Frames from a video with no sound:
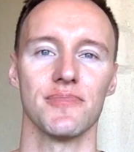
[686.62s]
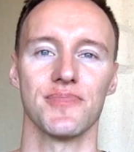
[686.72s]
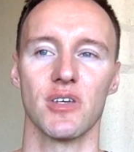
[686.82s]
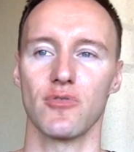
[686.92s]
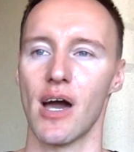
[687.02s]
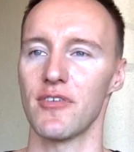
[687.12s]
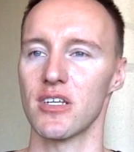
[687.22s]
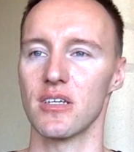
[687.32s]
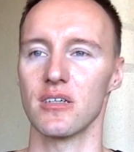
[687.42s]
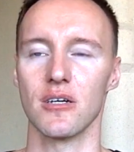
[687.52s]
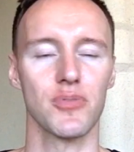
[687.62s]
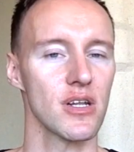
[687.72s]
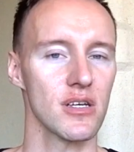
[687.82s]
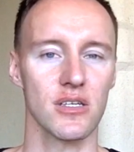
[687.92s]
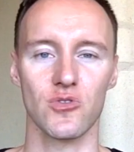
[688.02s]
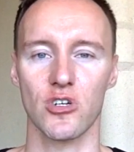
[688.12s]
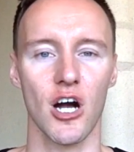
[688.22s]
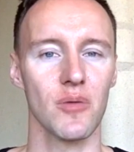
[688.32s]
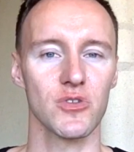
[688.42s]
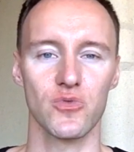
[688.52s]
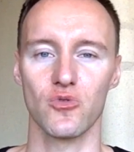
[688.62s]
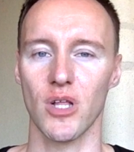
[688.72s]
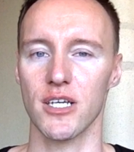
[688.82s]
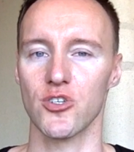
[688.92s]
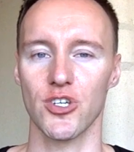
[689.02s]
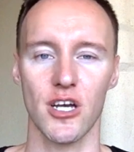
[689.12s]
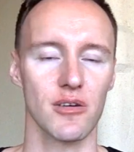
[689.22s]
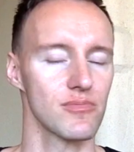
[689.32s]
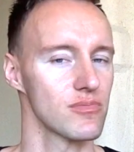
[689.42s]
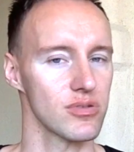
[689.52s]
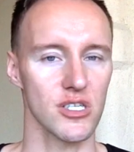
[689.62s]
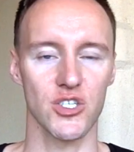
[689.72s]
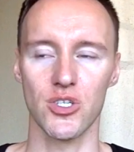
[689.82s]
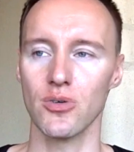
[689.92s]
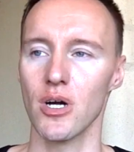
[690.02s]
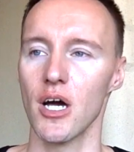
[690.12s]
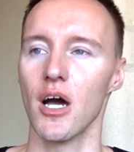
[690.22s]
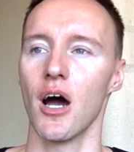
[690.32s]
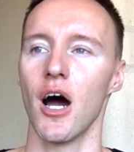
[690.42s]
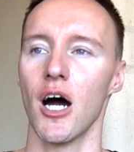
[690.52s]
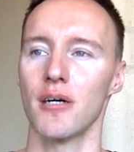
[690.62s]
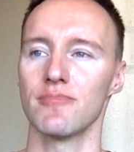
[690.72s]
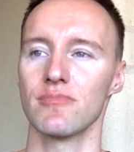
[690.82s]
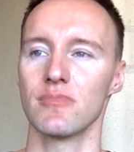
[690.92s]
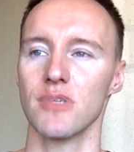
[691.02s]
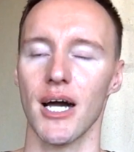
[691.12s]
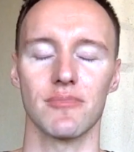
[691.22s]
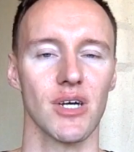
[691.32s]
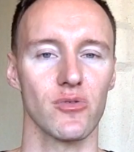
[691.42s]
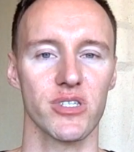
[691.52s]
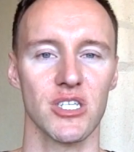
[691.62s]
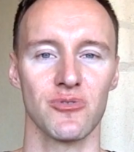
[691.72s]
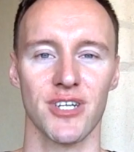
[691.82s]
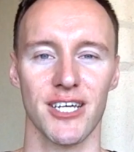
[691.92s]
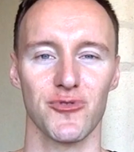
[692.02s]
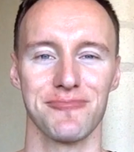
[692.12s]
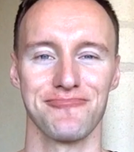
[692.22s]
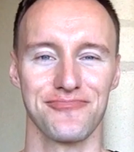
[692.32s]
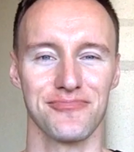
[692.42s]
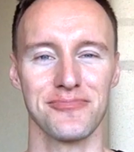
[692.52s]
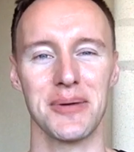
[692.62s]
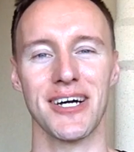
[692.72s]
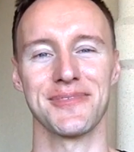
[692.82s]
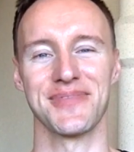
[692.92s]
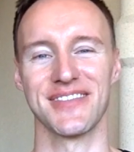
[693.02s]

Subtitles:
If you have any opinions or comments you would like to share, please do. Yeah, and I will see you in the next one. Bye bye.